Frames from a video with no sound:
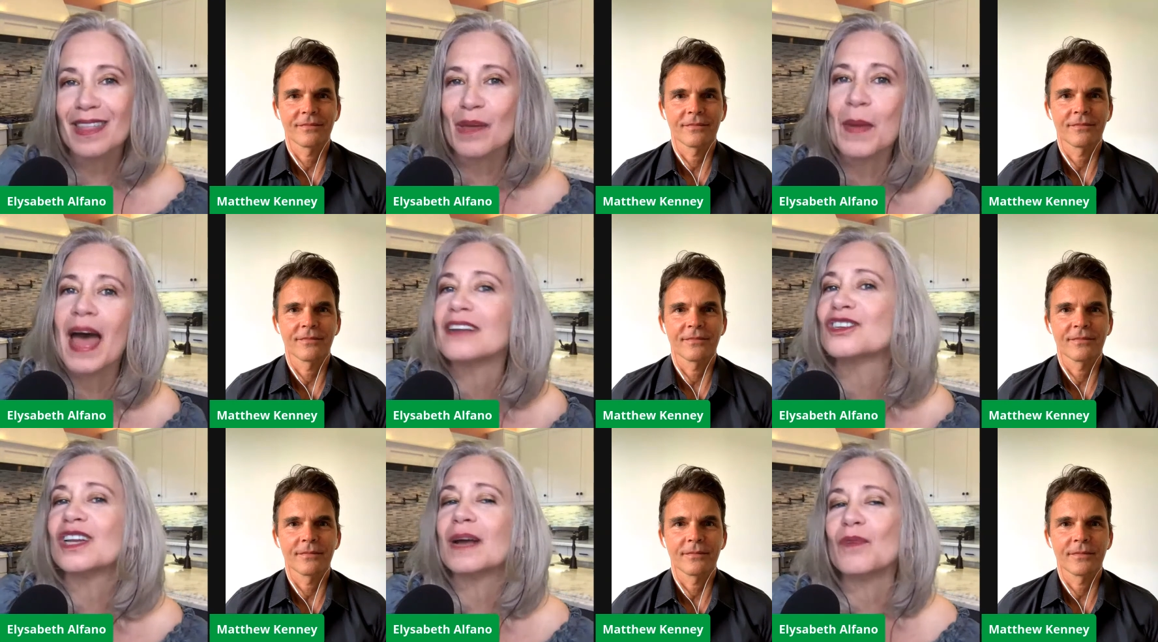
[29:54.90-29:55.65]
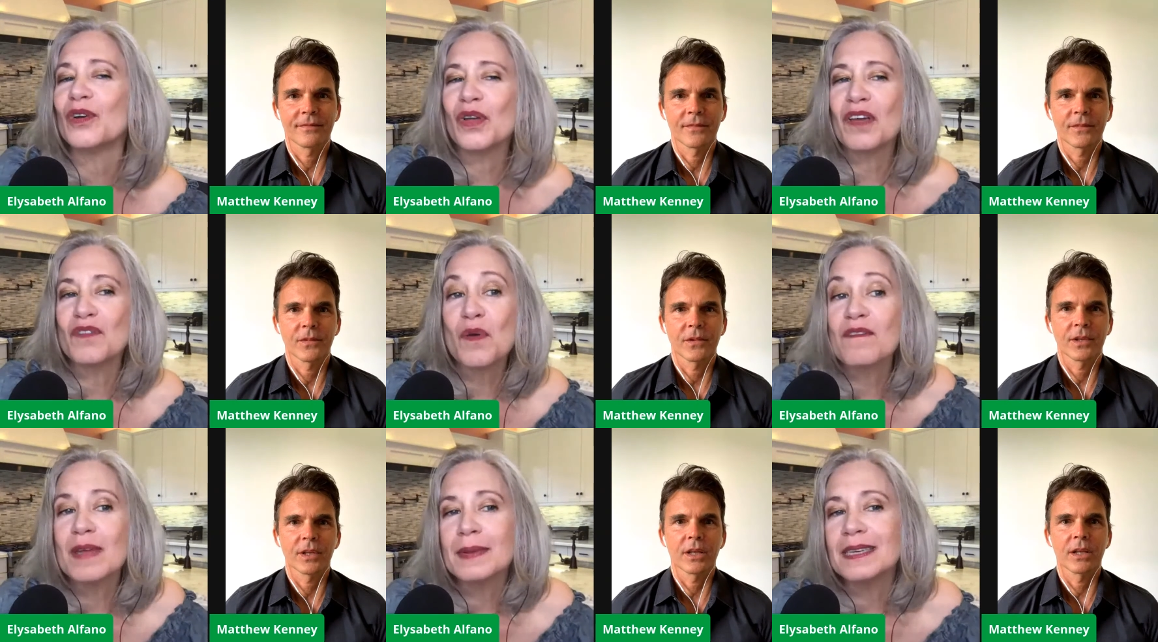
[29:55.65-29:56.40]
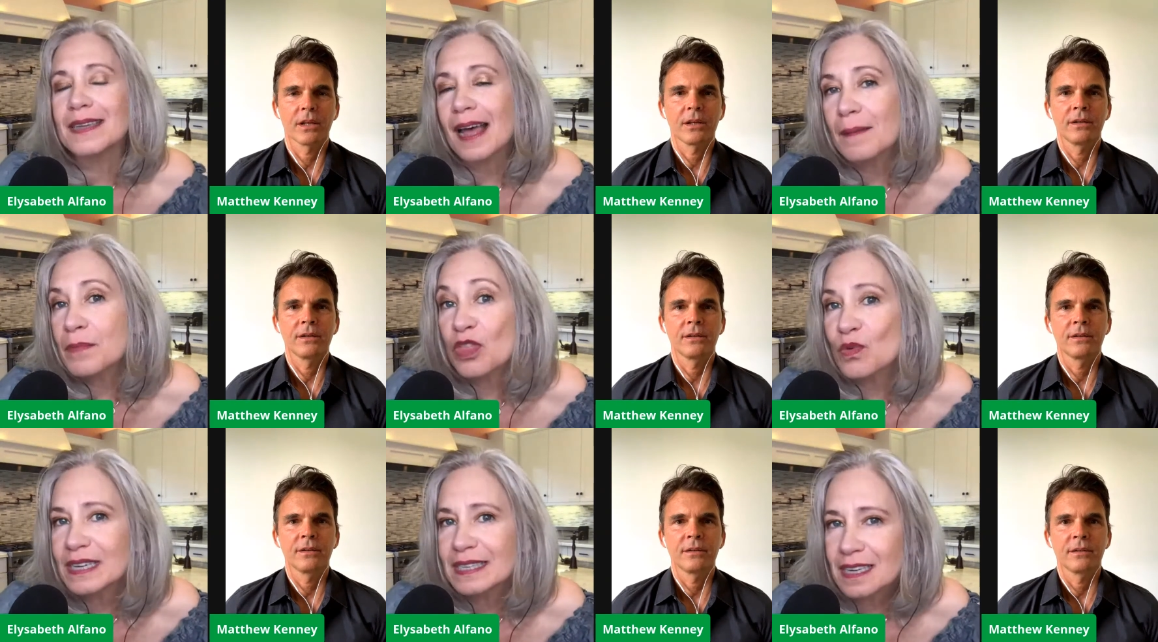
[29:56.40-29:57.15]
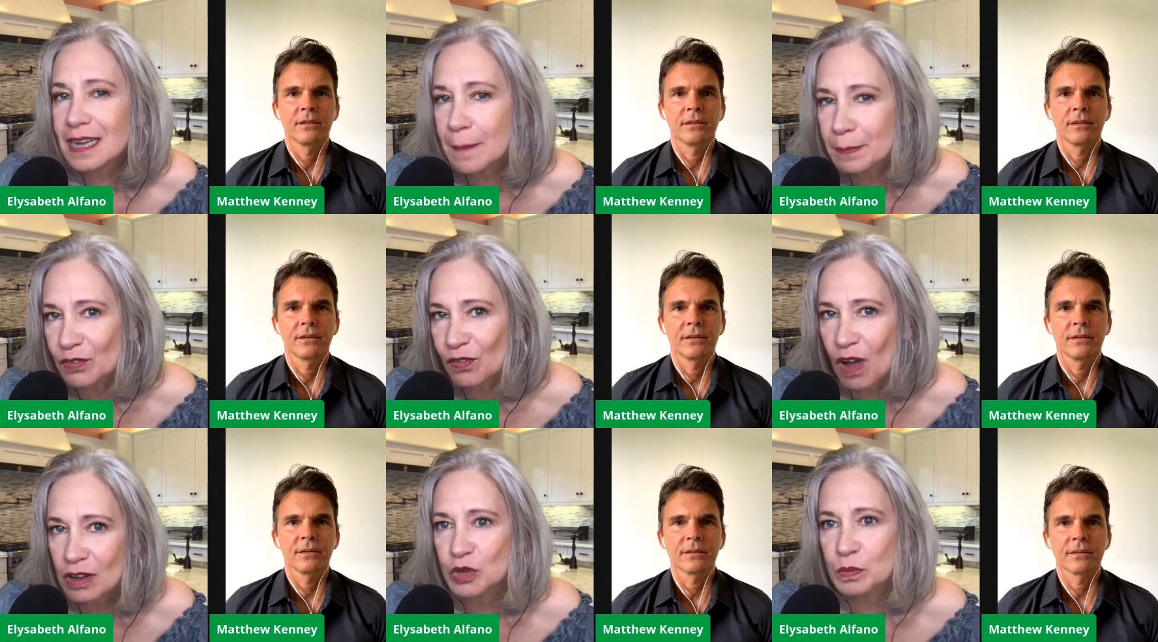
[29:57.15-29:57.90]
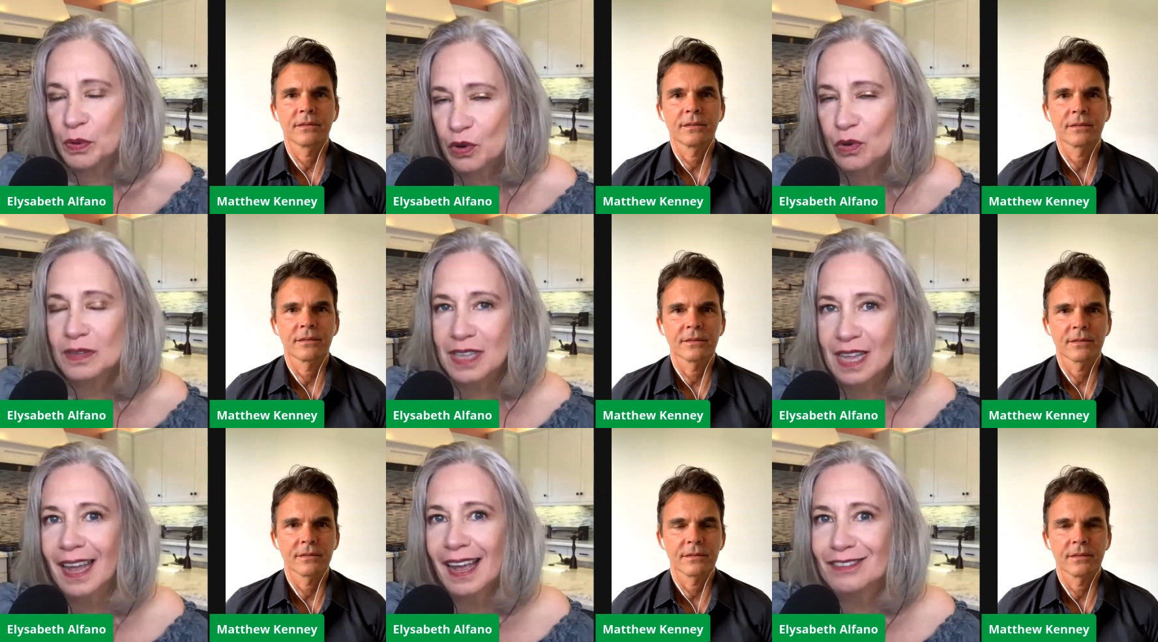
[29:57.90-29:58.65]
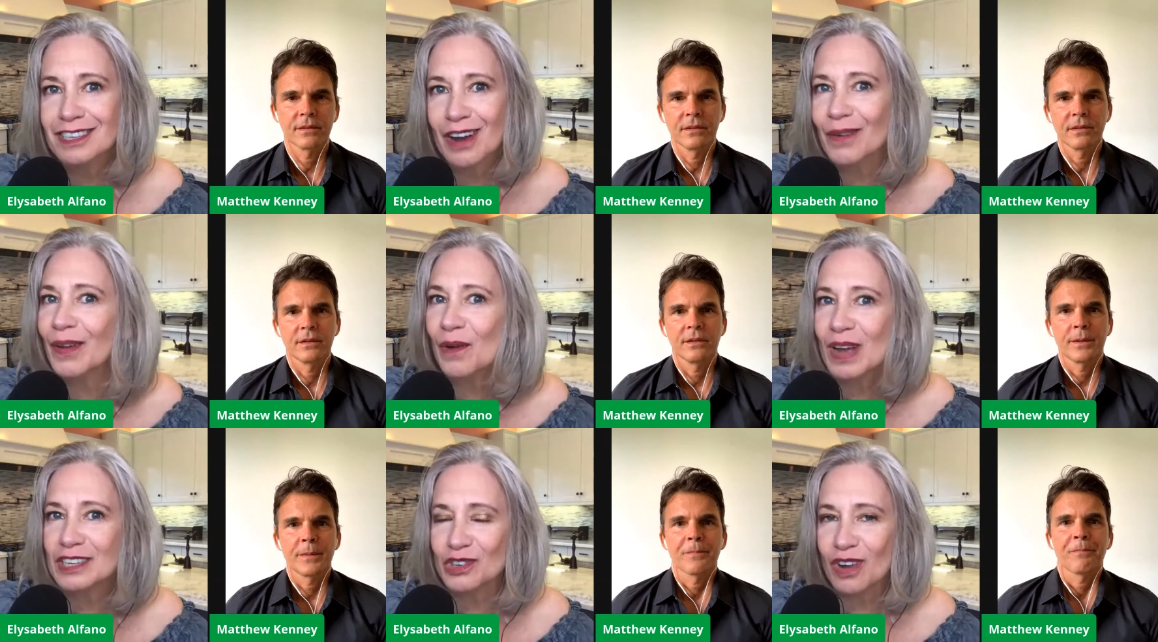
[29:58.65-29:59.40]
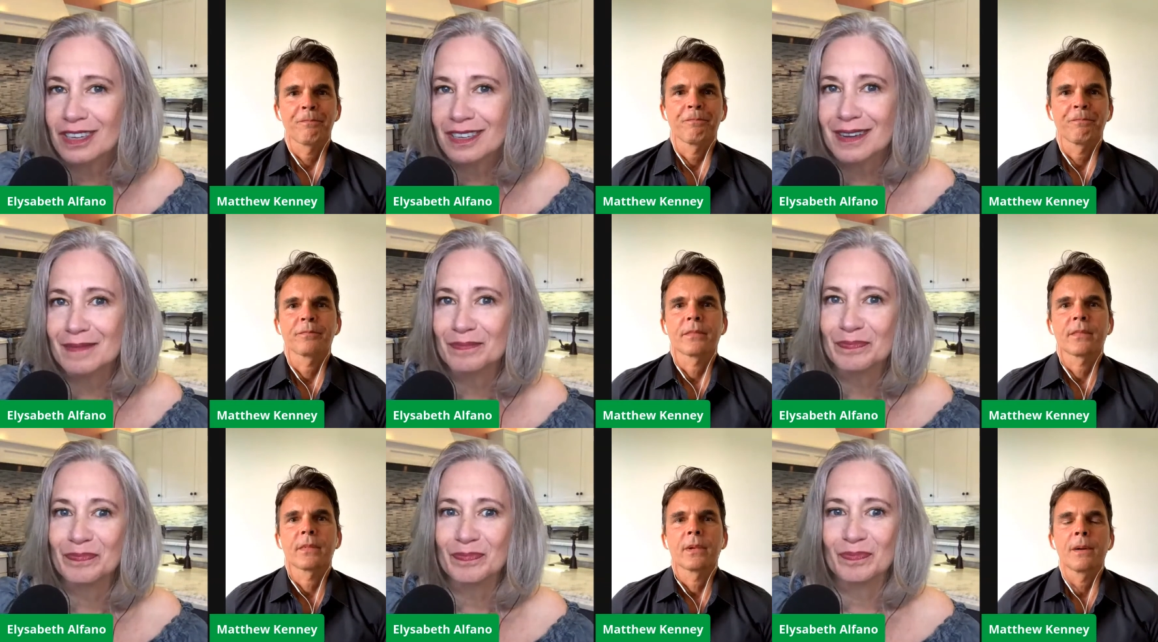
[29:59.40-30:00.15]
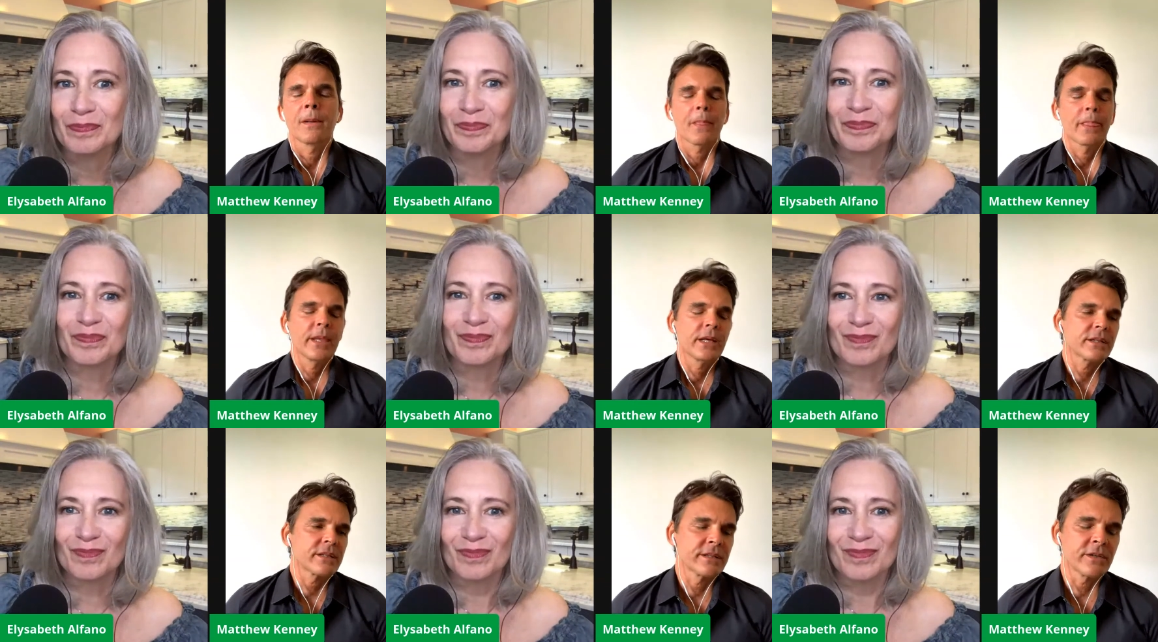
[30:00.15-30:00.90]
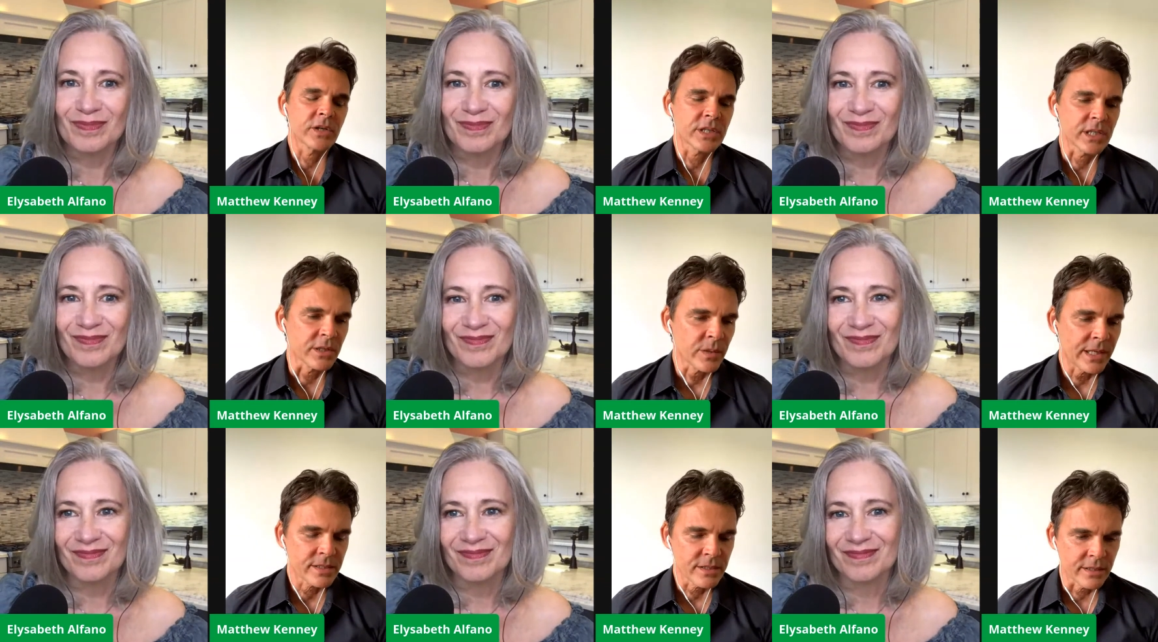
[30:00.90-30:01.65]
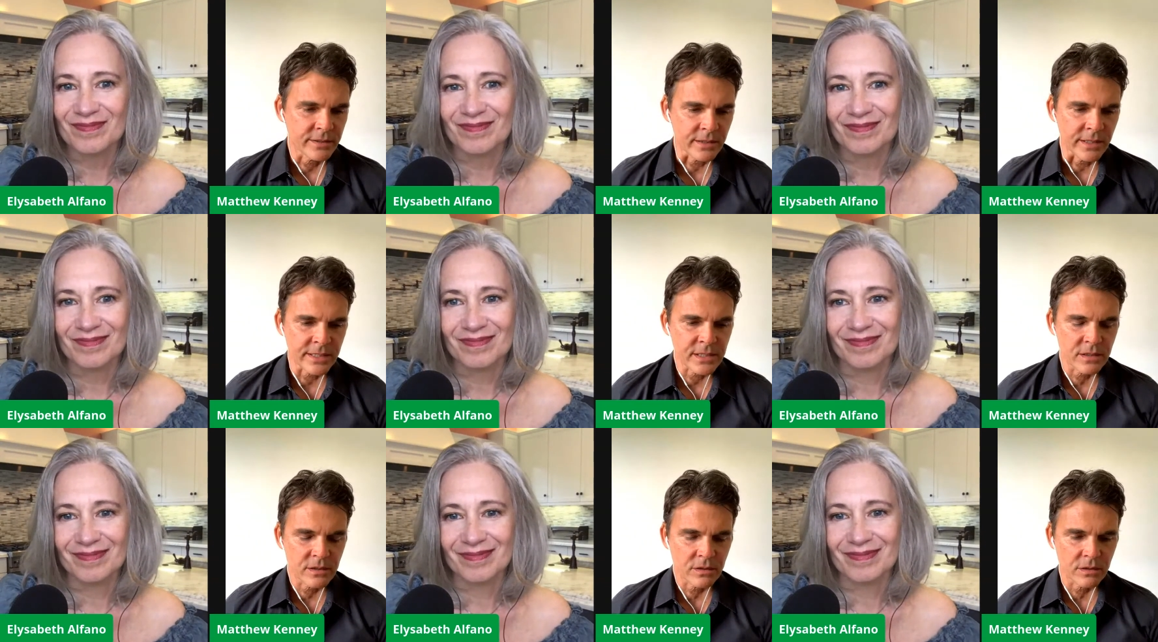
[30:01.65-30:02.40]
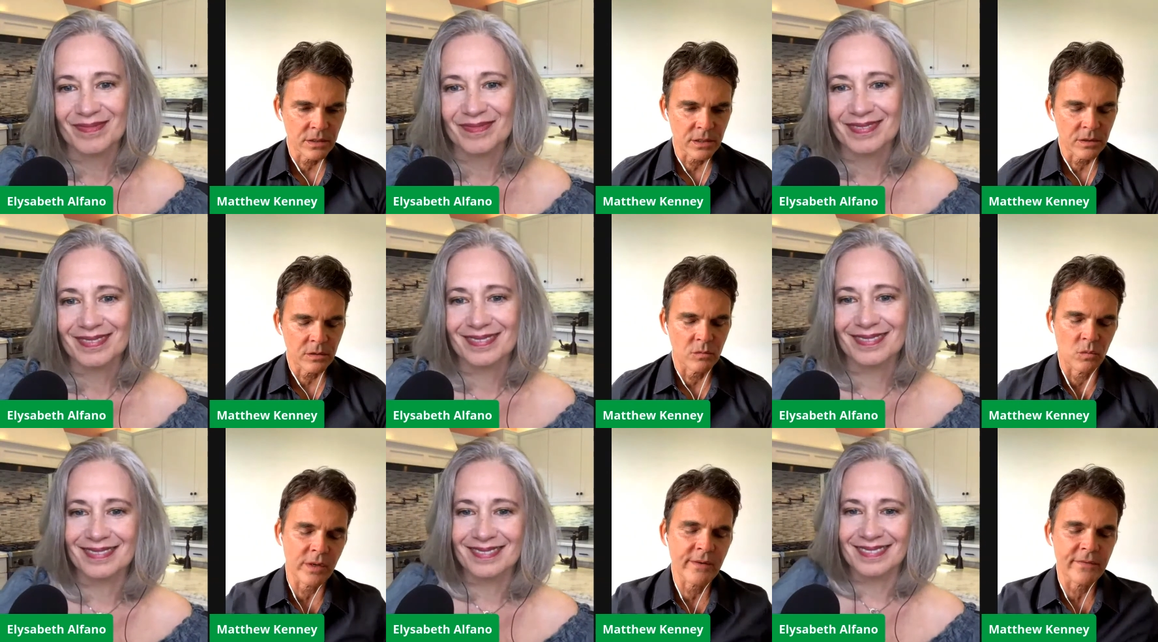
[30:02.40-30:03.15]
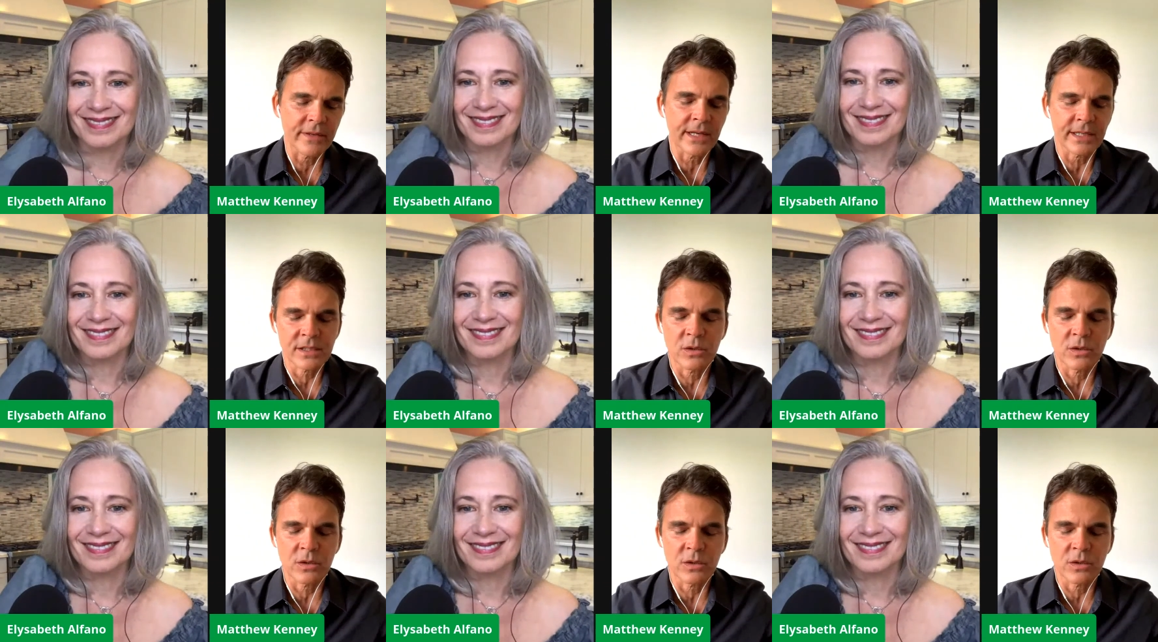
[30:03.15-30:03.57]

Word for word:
Speaker 1: the passion, I'm wondering if you have maybe top three tips for entrepreneurs thinking of starting a restaurant.
Speaker 2: Yeah, it's interesting you asked that. The next uh, one of the next